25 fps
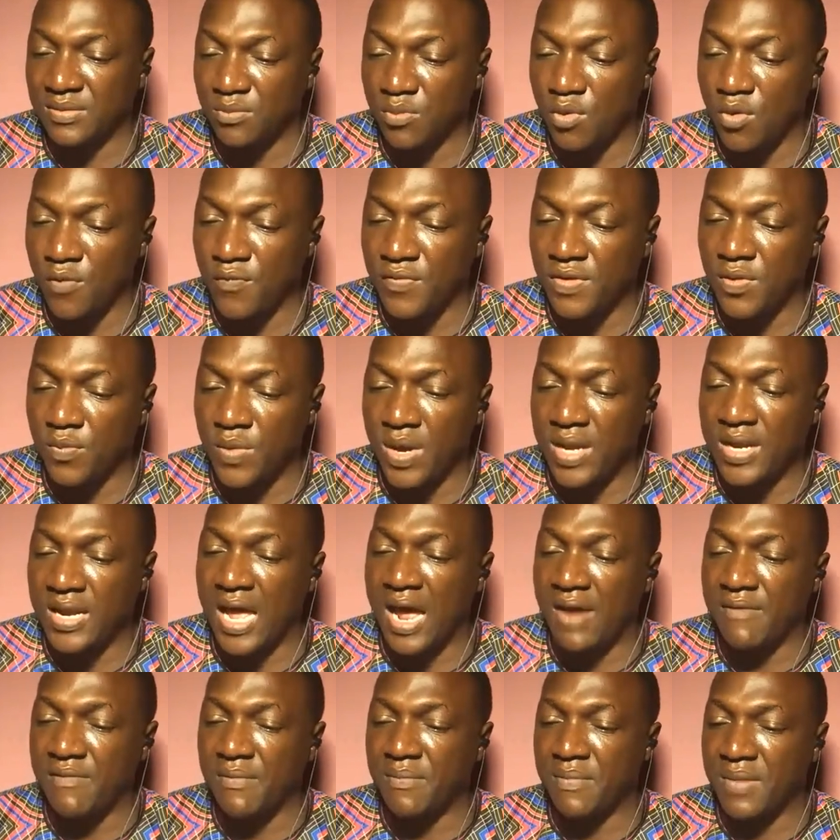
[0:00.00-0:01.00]
movie. When
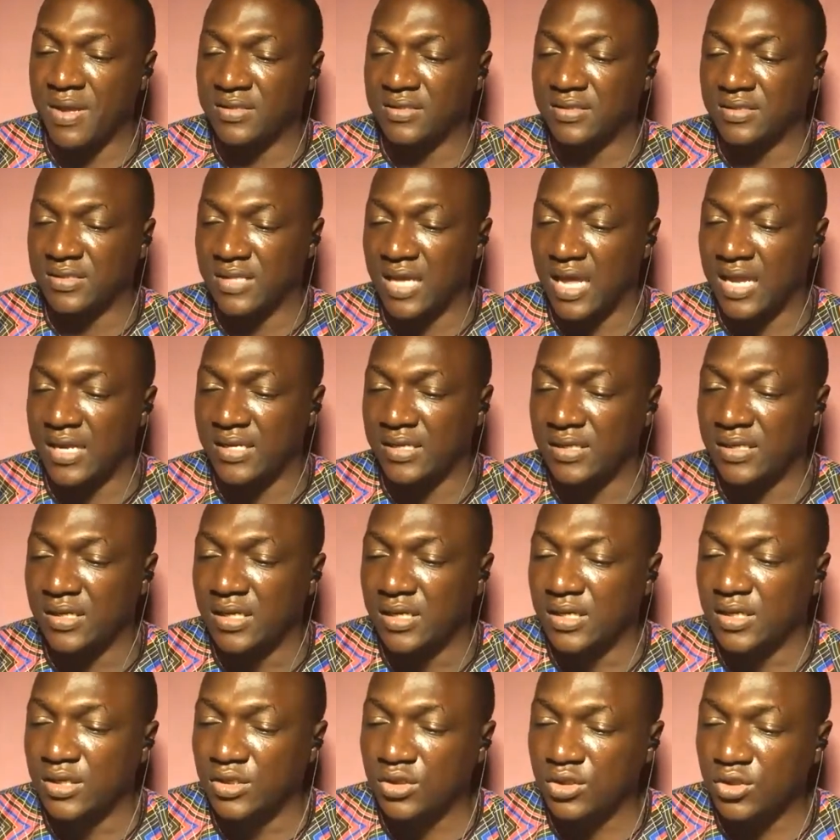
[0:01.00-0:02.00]
Harry Met Sally,
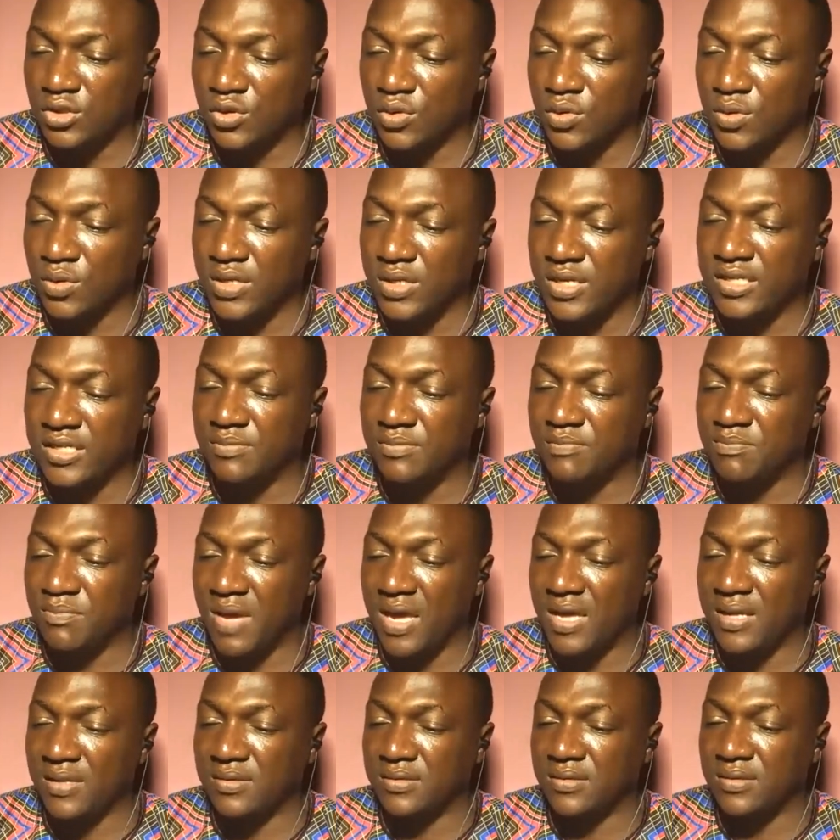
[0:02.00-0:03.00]
they
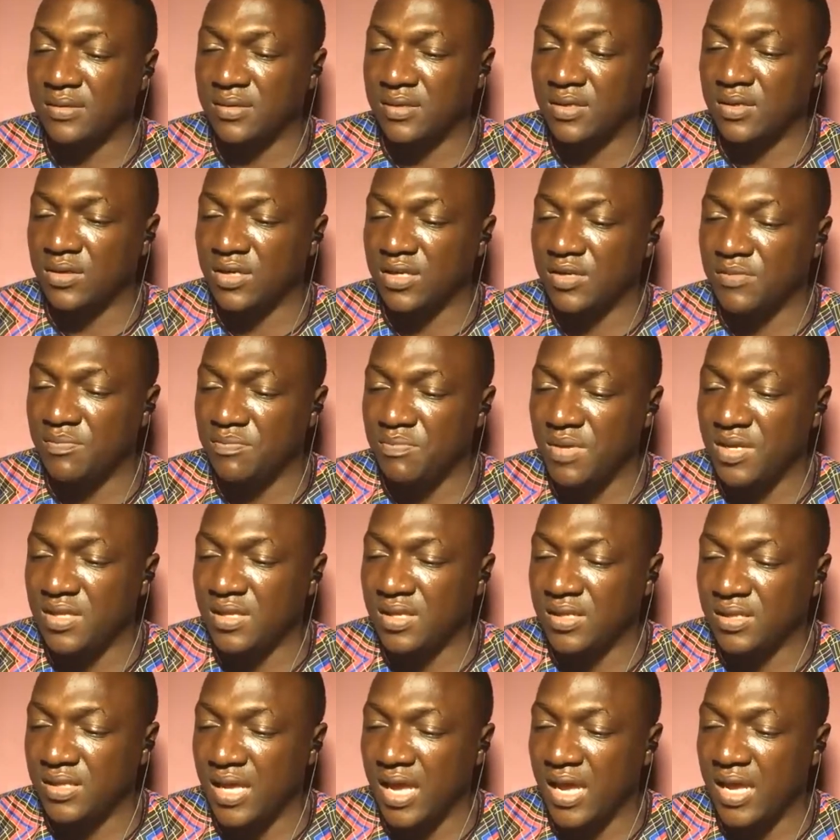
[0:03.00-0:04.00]
meet
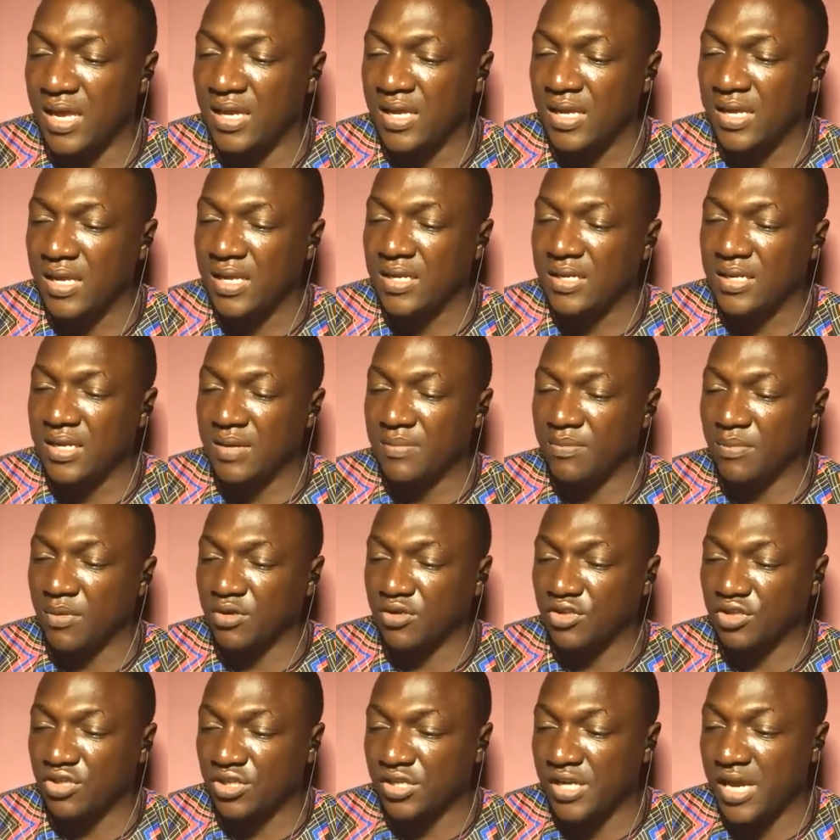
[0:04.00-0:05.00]
the day they
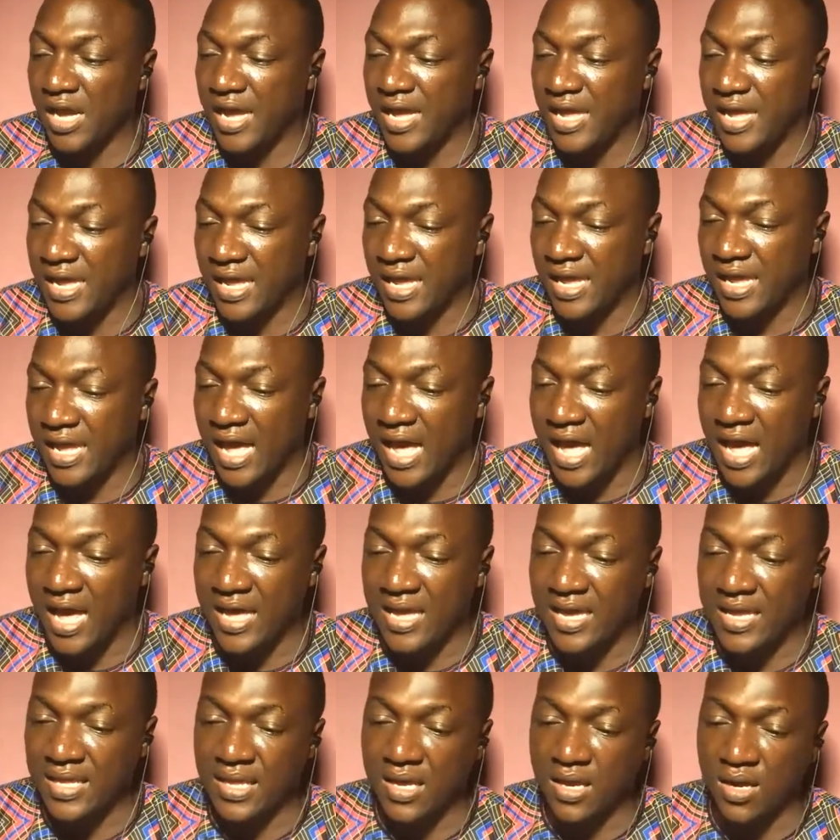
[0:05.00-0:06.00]
must share a car
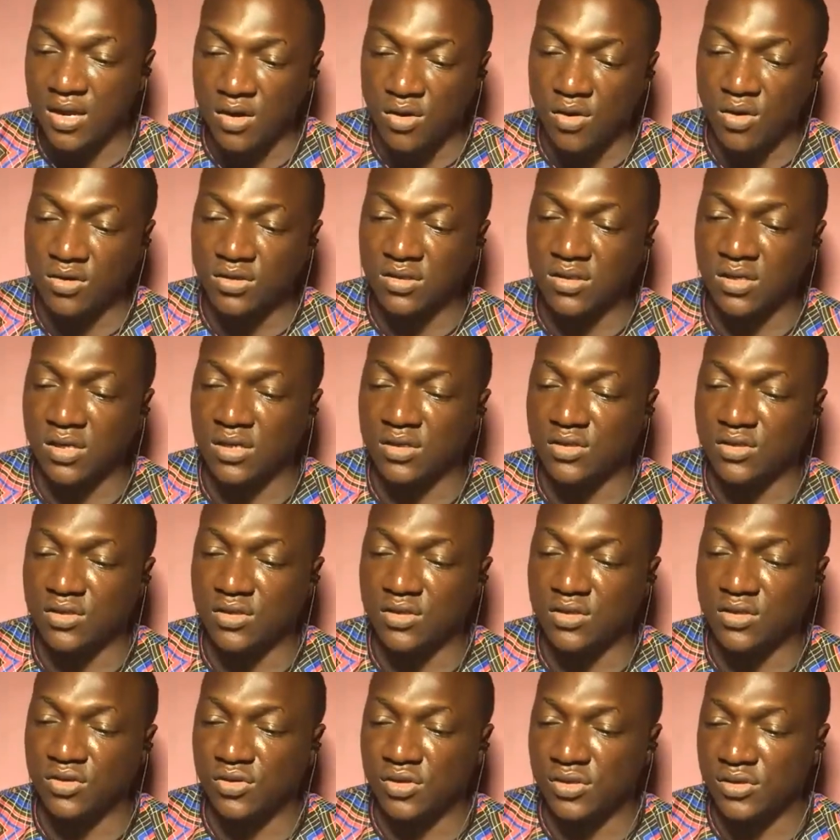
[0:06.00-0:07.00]
in a
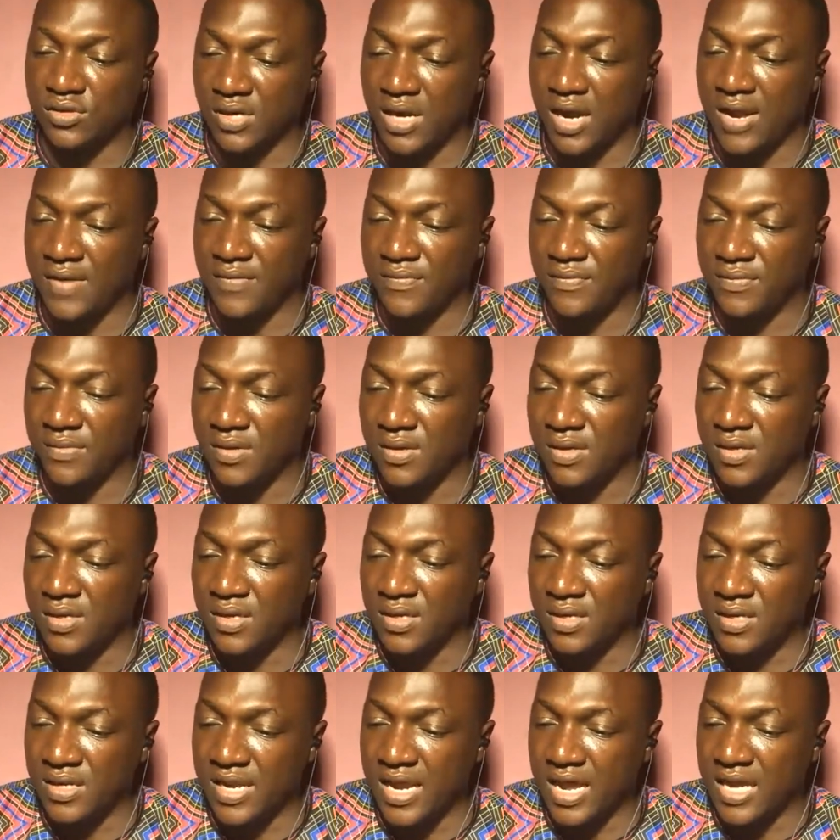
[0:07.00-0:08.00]
cross-country drive.
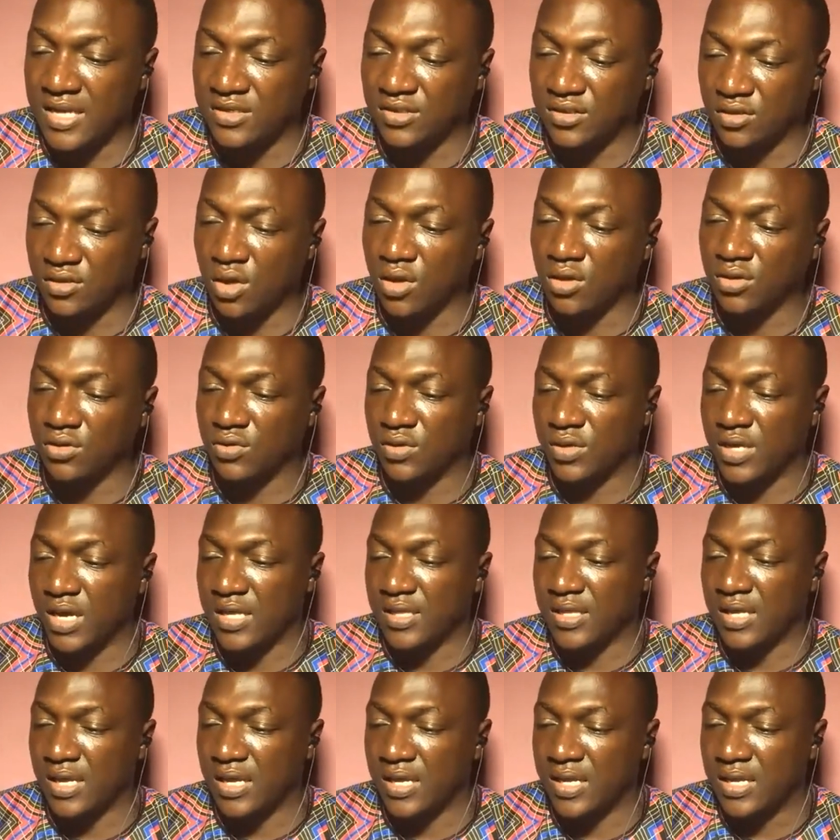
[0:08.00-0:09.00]
They are stuck
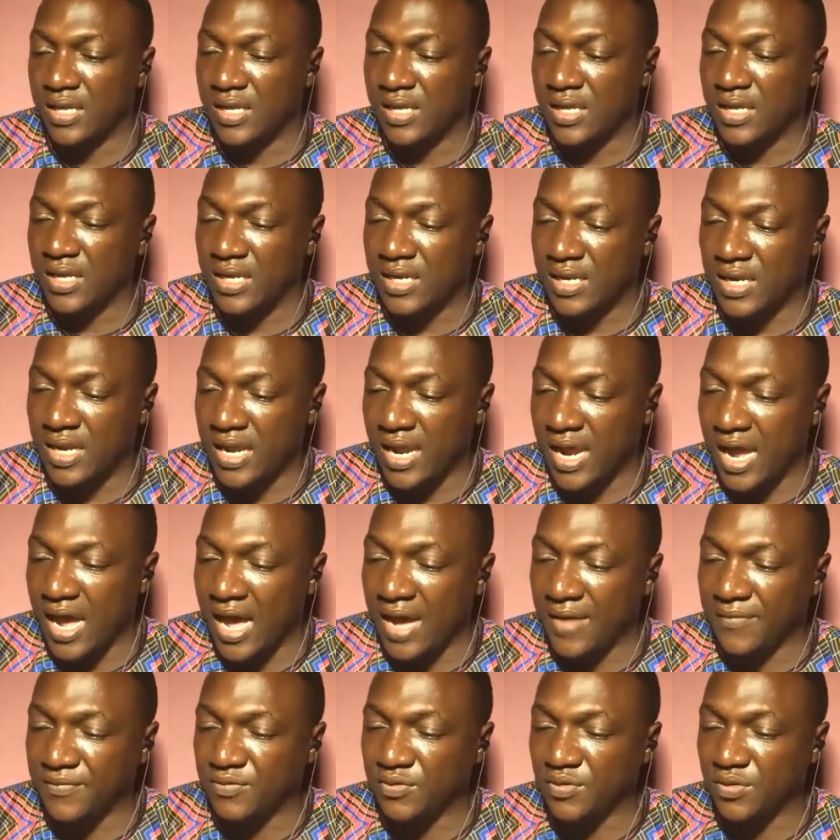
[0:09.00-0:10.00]
together. They
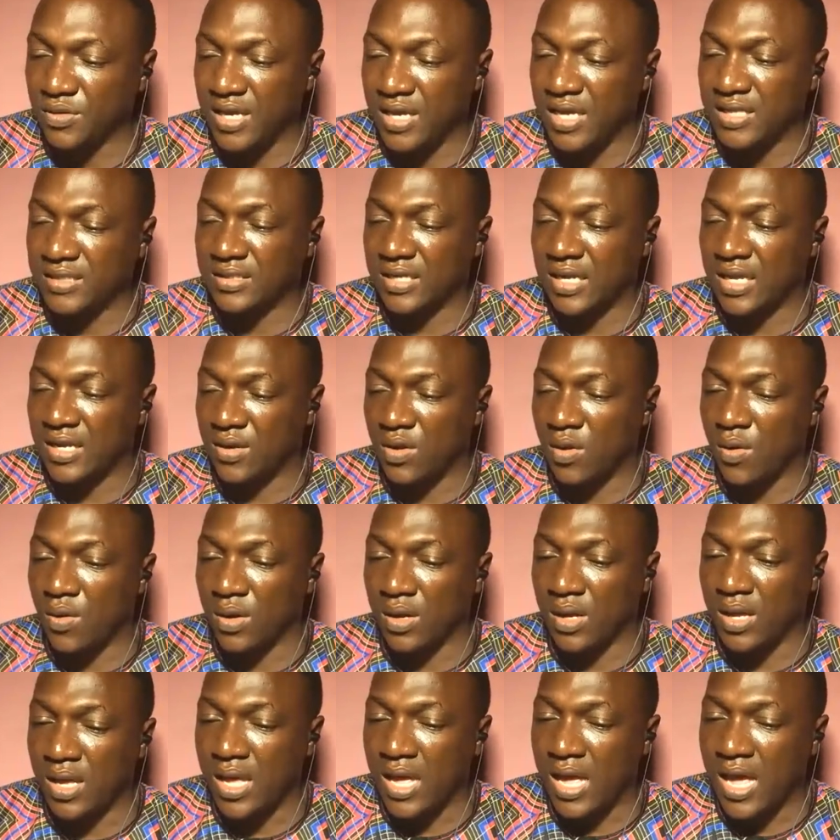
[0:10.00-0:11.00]
have to get
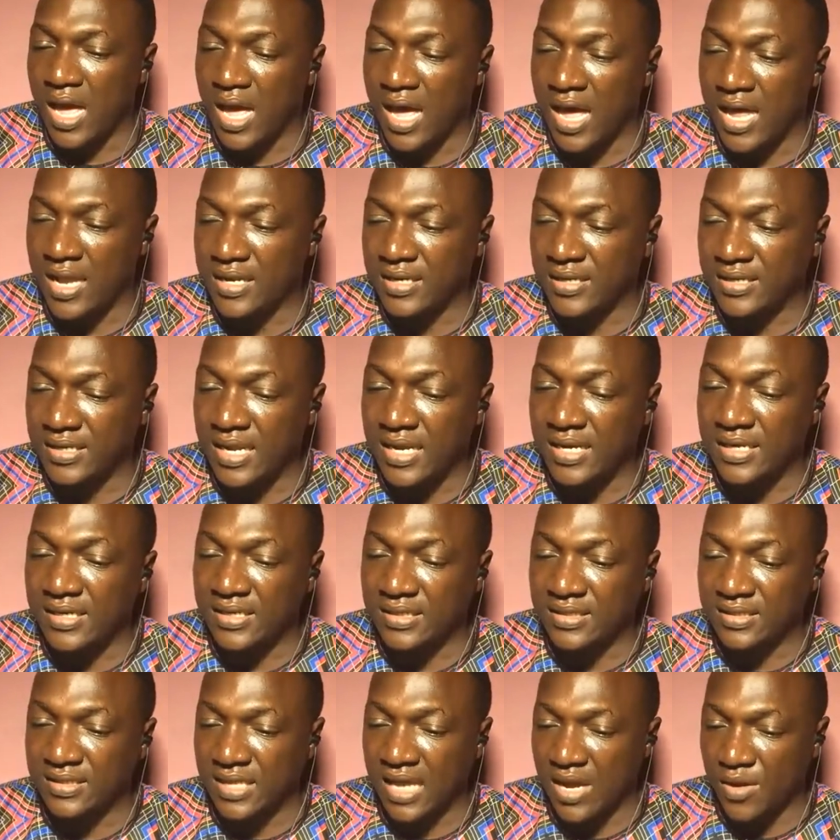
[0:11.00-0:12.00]
along, and they
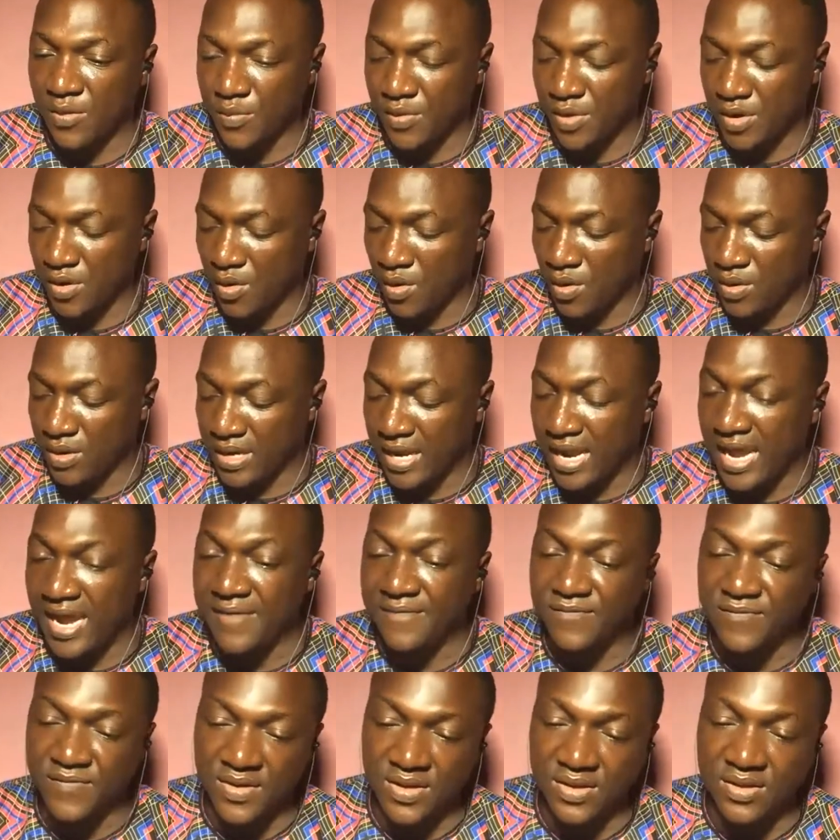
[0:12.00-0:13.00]
disagree on
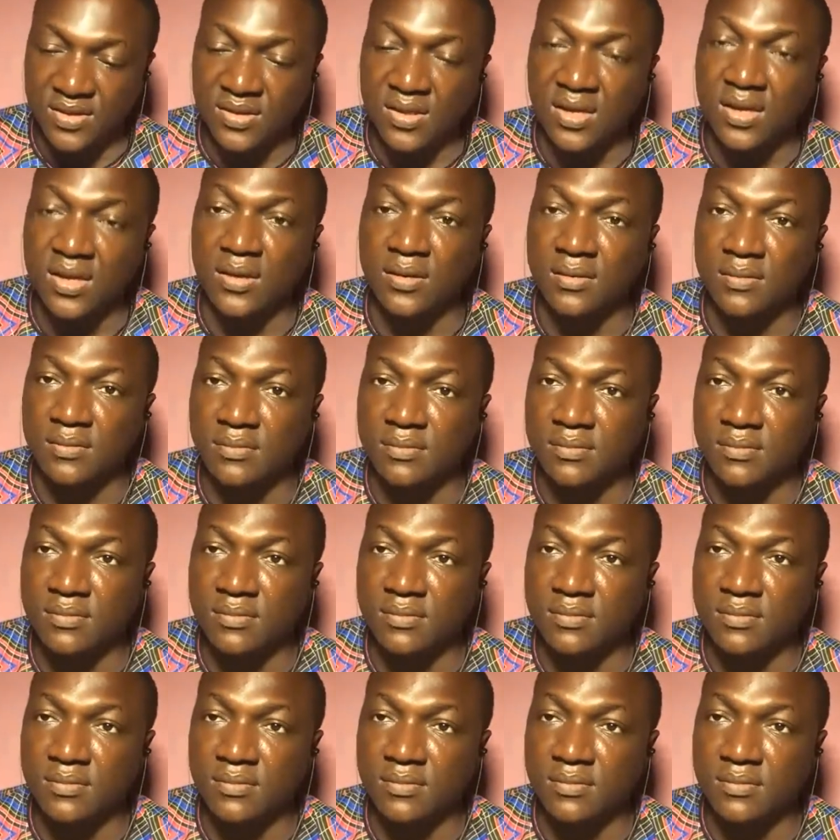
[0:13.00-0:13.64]
everything.